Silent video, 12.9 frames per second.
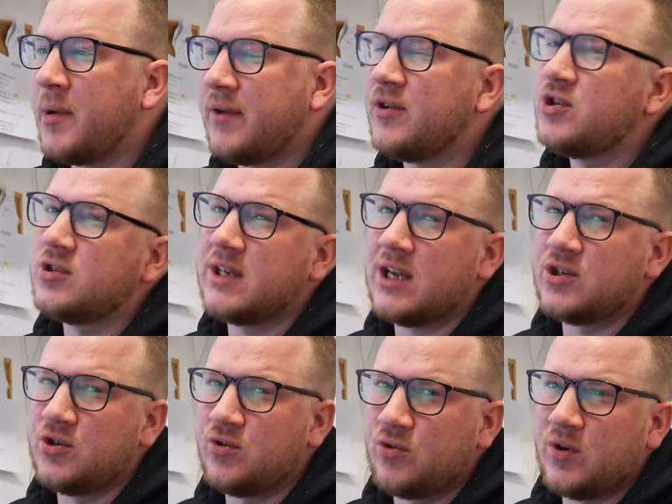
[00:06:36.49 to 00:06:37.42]
But if it just
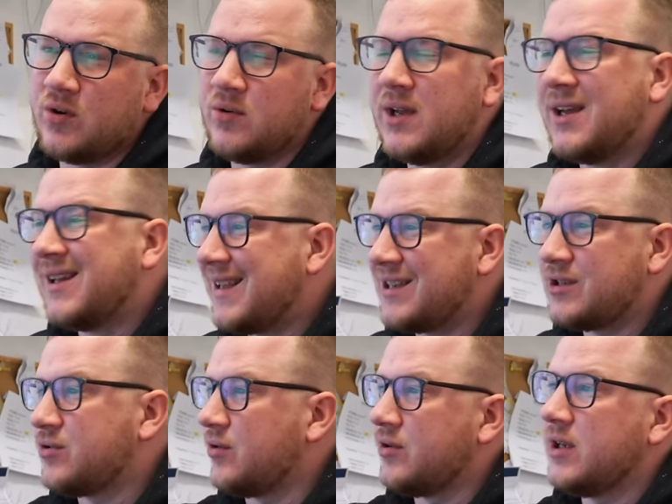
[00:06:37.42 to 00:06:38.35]
gets you through, that's
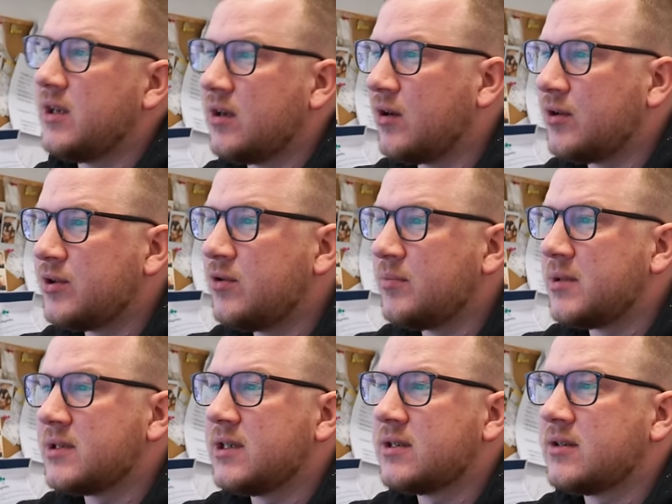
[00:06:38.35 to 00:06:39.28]
the sort of thing you have got to do in
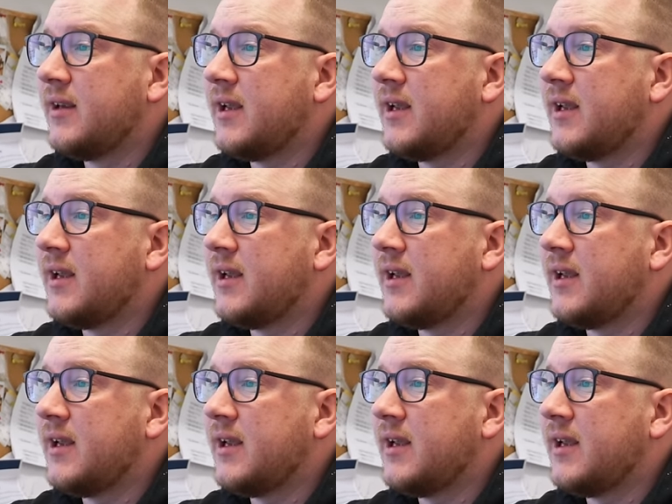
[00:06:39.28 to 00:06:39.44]
business.